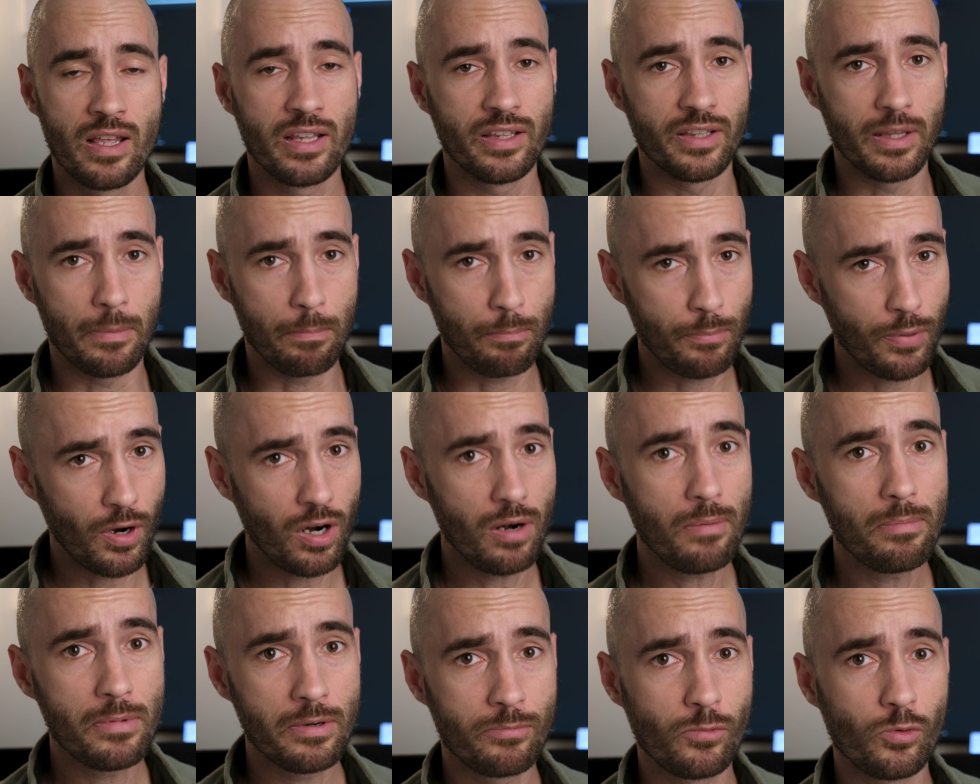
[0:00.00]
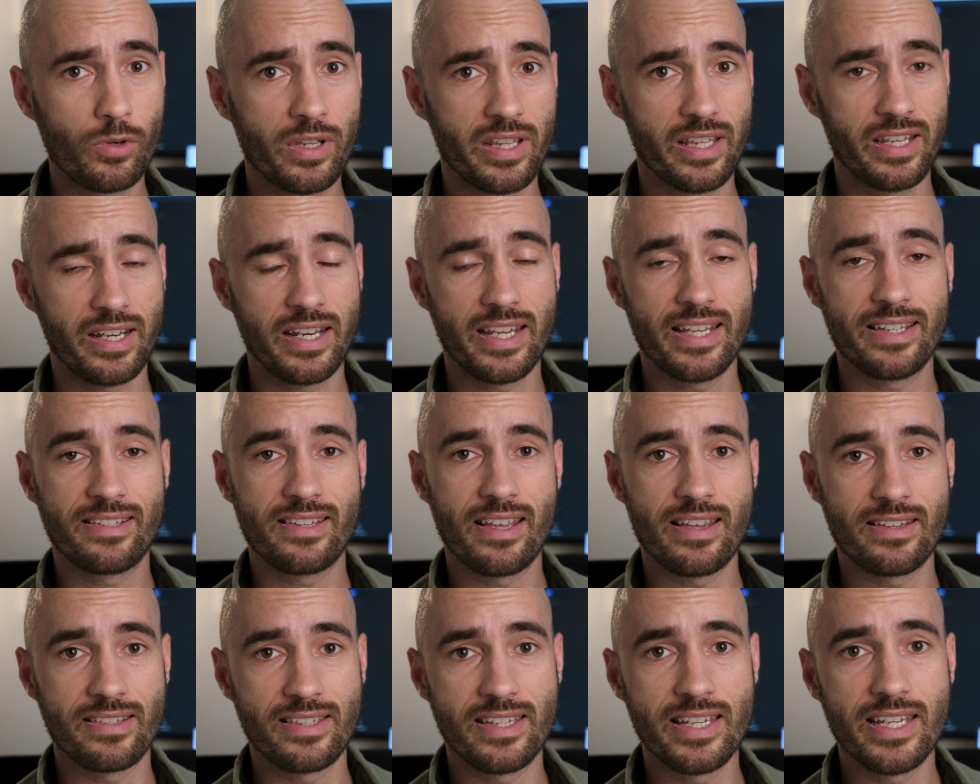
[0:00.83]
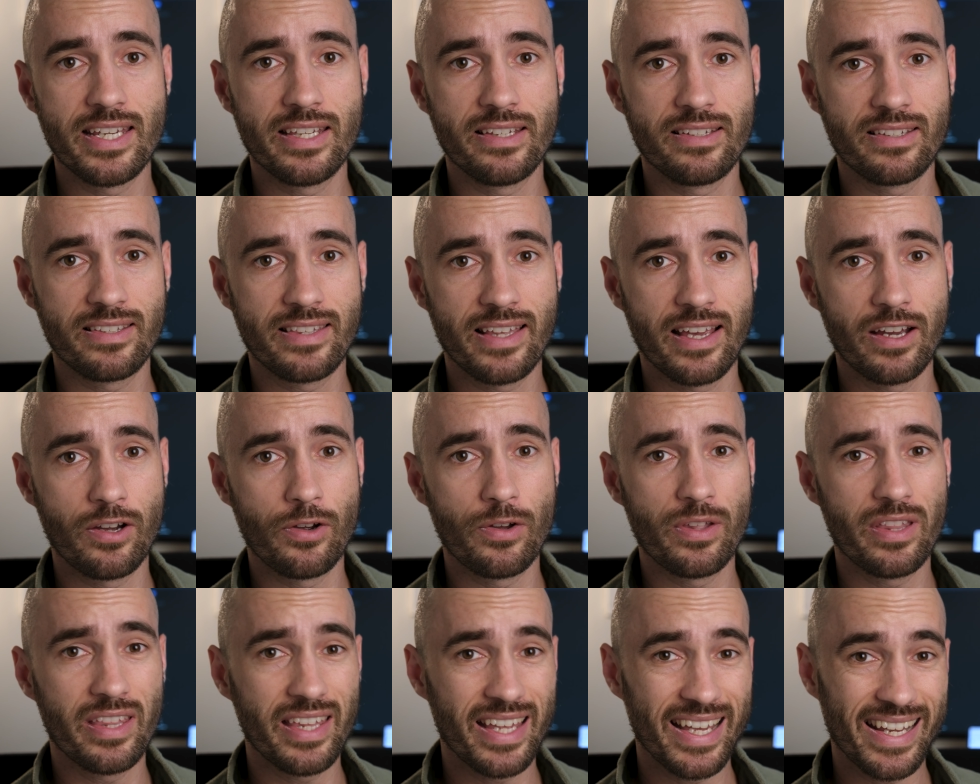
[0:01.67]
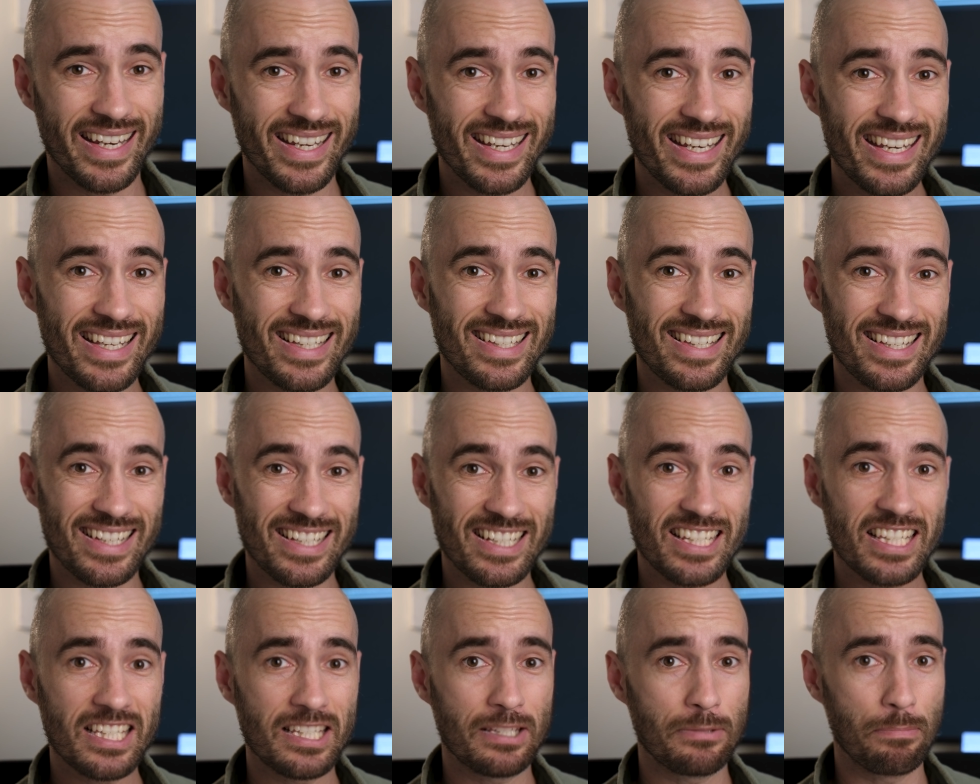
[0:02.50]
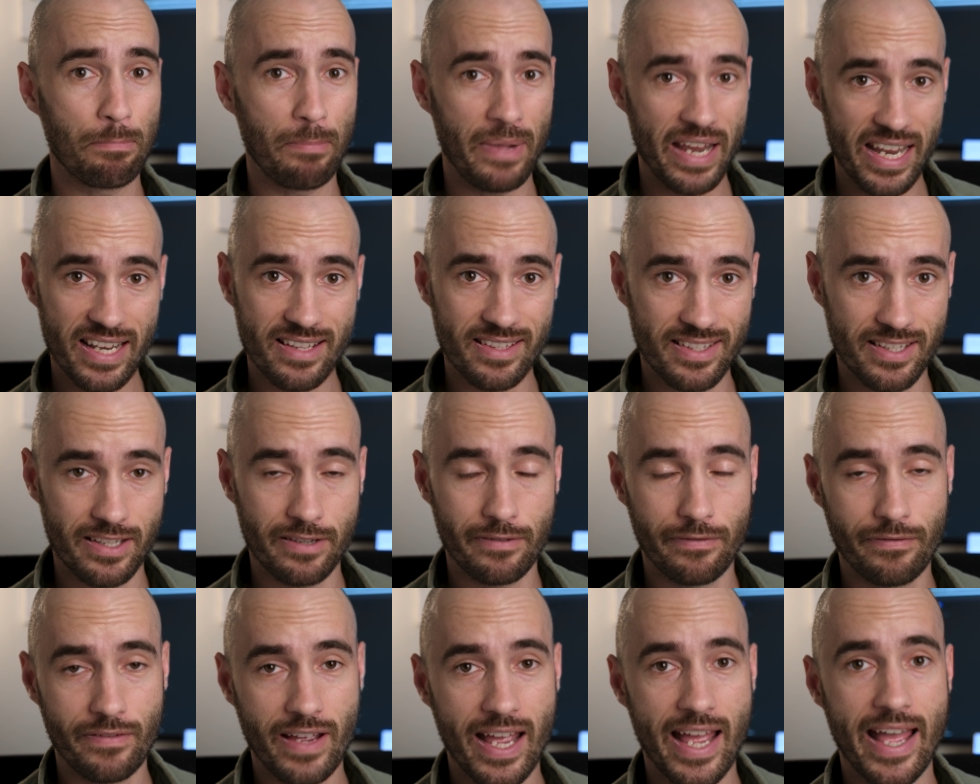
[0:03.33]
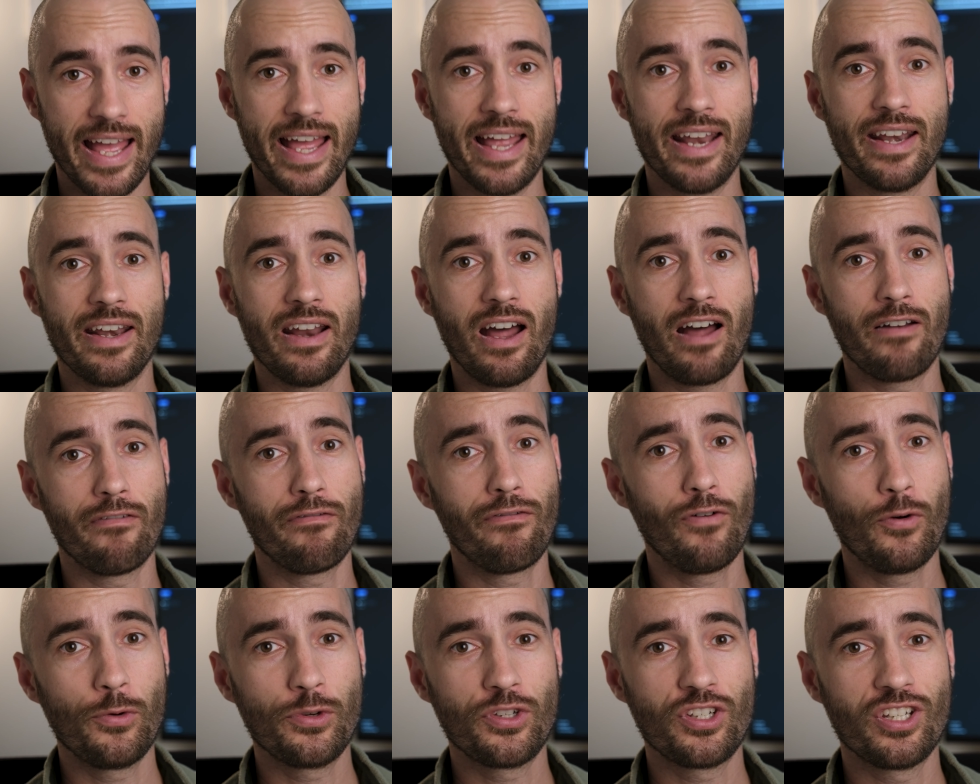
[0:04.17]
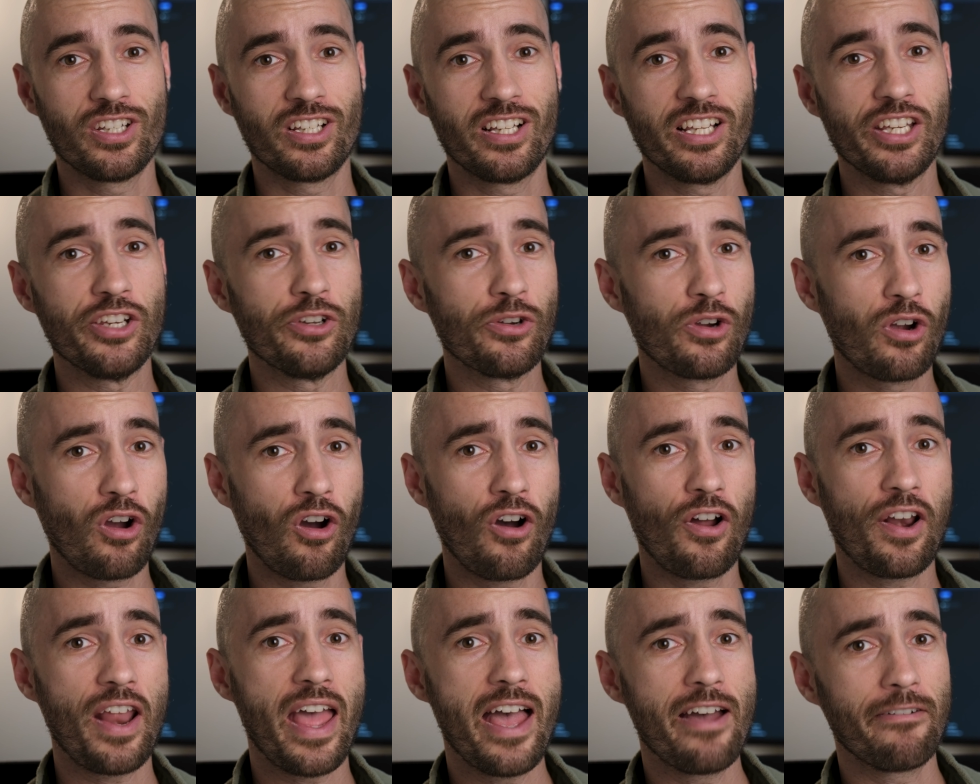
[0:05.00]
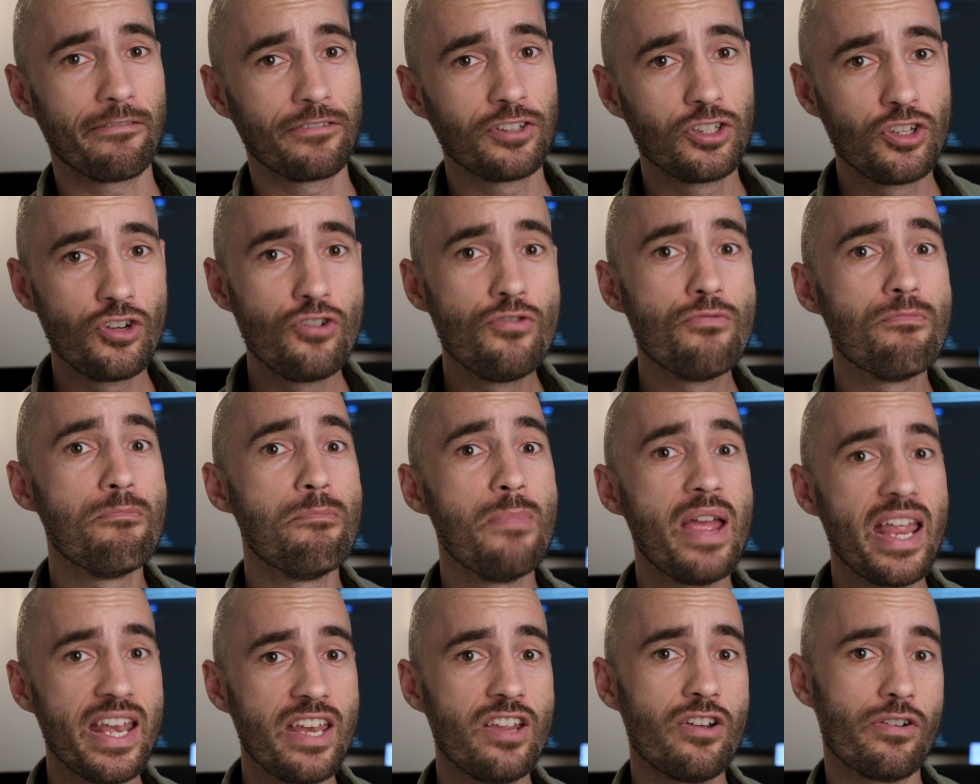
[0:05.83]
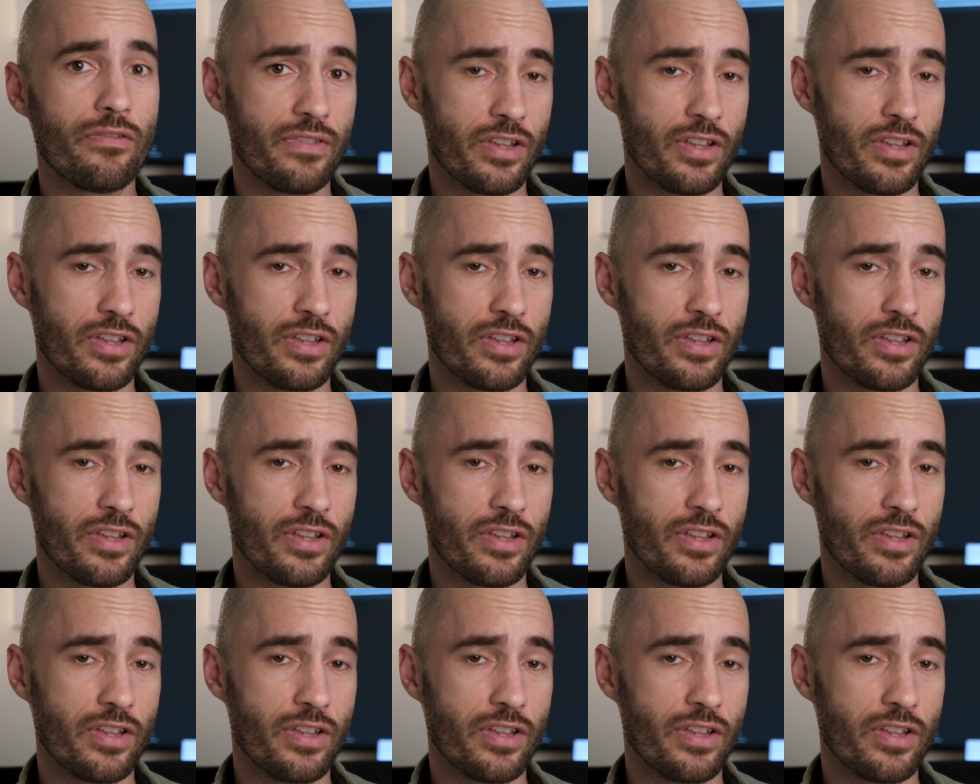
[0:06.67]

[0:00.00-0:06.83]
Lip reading: The problem with an SSD is though that it is expensive, and unfortunately you can't have too many of